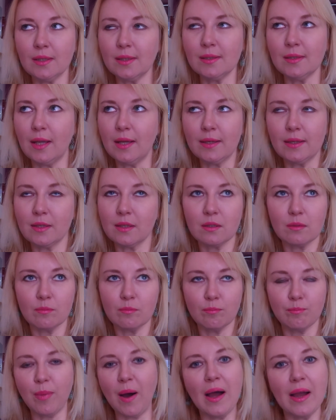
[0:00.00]
like
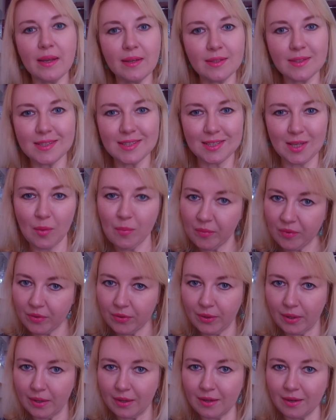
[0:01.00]
buying
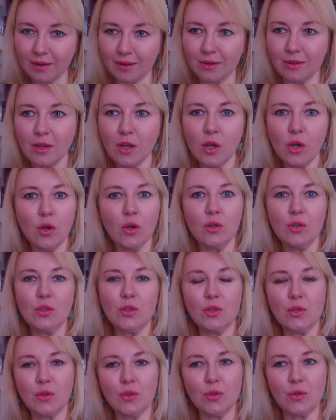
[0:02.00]
something
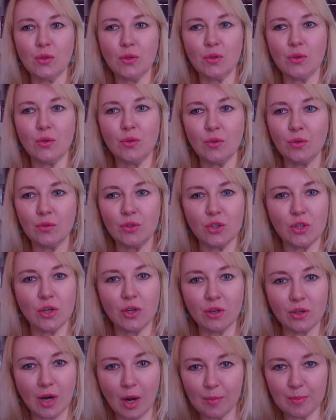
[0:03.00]
to
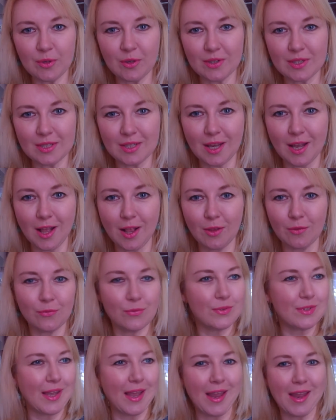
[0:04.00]
cheer up
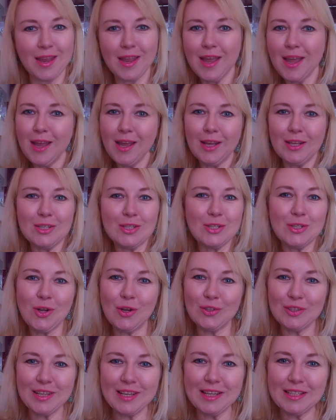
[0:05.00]
yourself, say, it's
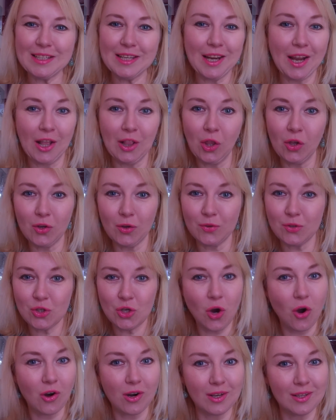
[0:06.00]
not eating a lot of
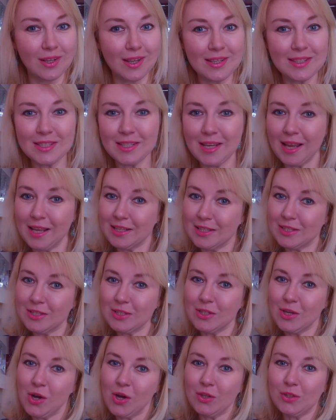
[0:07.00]
chocolates, it's
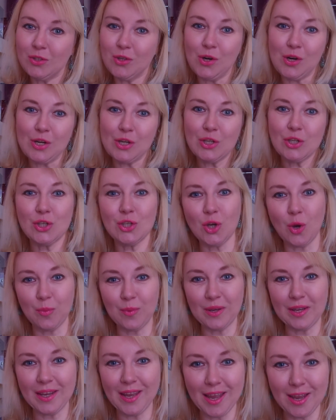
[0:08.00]
not going
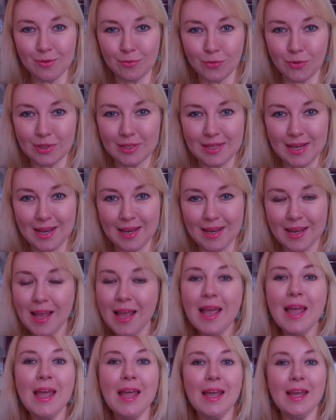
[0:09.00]
shopping every day.
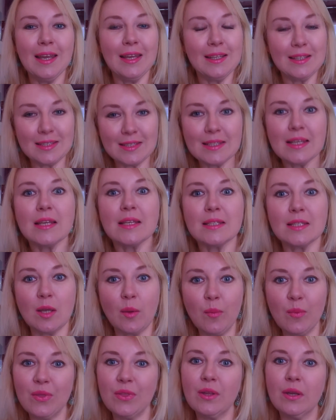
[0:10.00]
It's
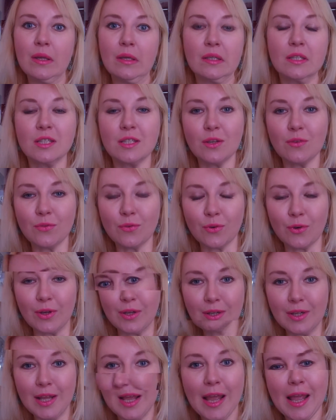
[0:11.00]
something
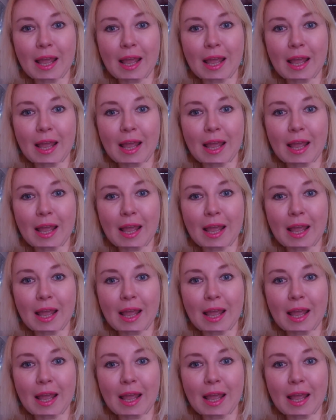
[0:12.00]
different.